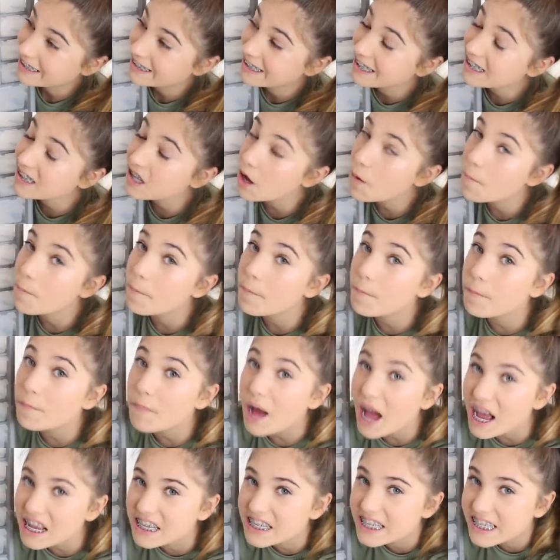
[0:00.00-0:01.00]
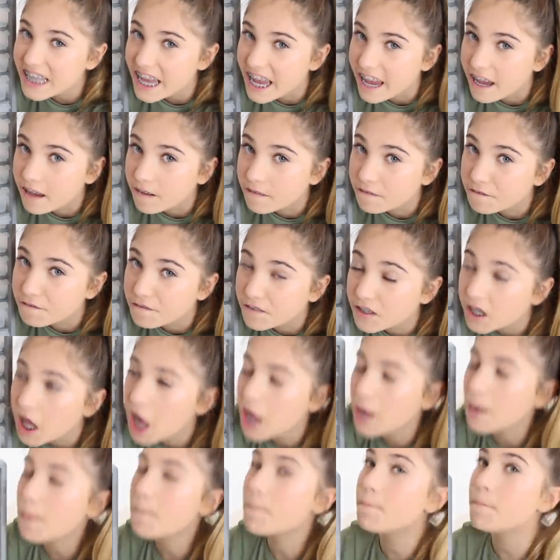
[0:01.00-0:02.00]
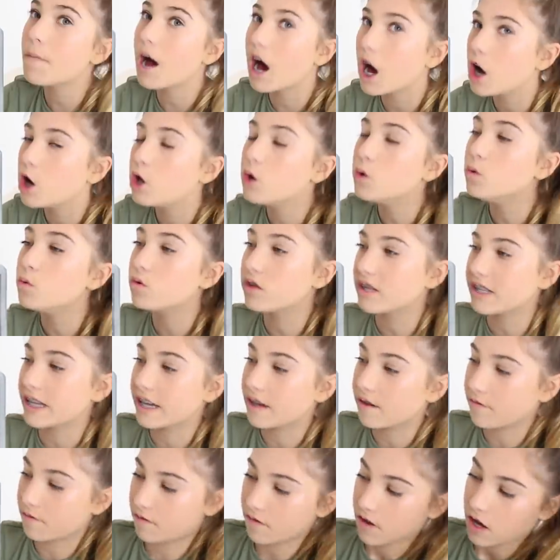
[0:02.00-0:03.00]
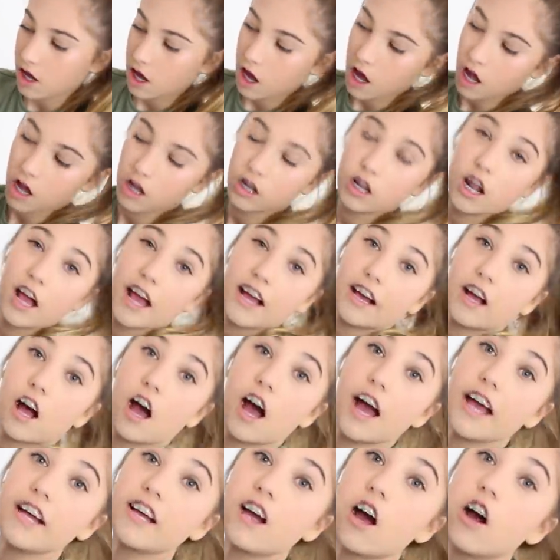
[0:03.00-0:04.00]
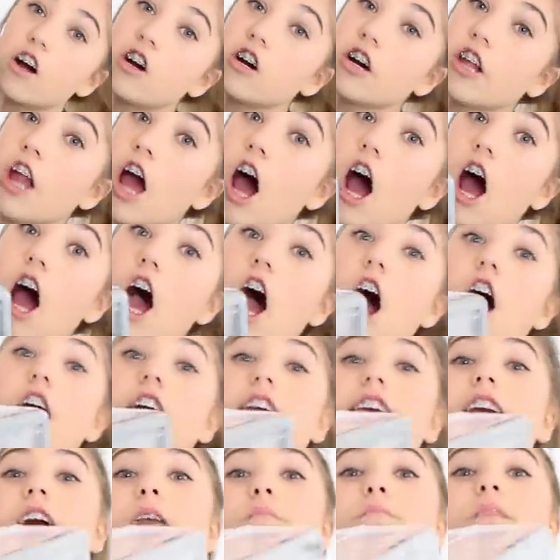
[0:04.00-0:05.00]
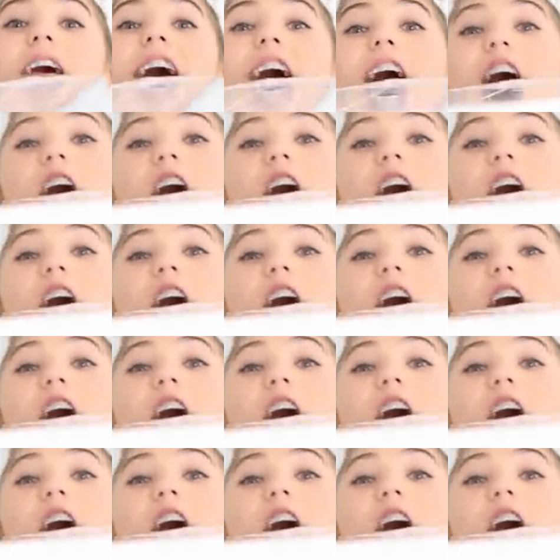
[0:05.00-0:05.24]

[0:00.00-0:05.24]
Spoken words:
It is massive, like massive. Like, I can't get my